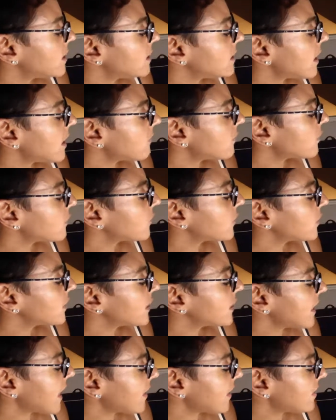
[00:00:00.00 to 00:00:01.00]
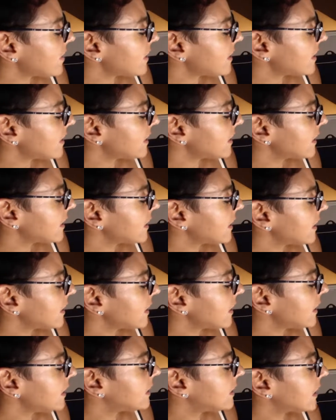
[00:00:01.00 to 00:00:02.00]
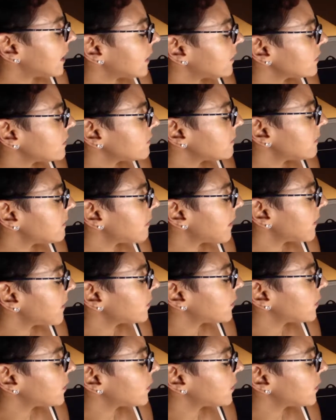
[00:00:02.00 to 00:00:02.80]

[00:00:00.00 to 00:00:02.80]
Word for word: Never forget this. He tells him about